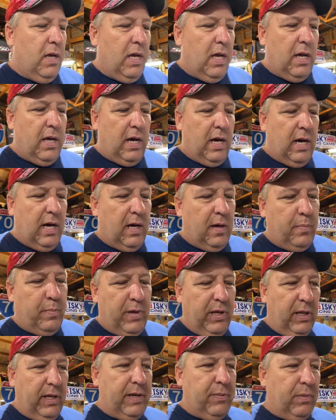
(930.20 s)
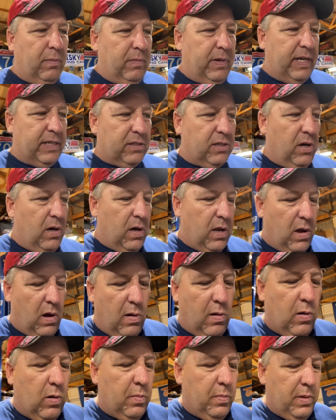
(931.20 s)
Billy has gone
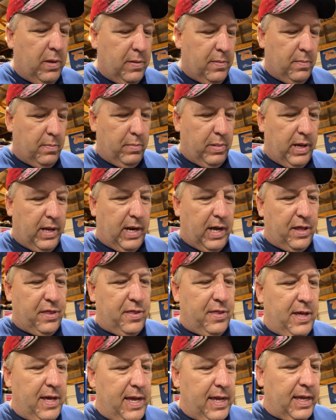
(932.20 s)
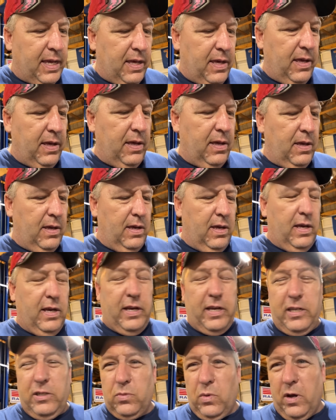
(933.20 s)
home, but I think
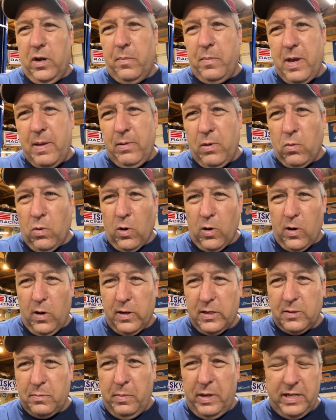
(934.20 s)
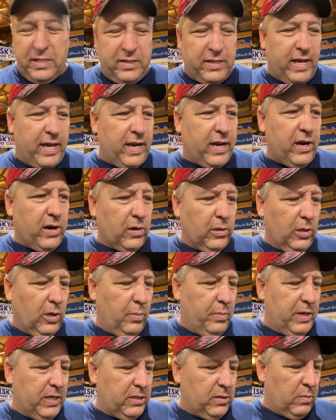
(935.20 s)
he's wanting to maybe work on his Mustang here a little
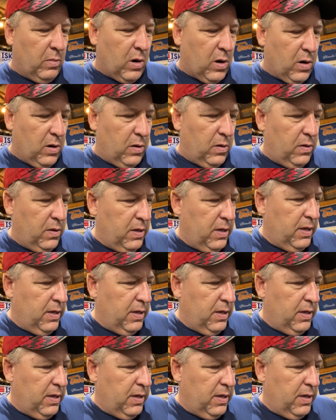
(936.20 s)
bit tomorrow.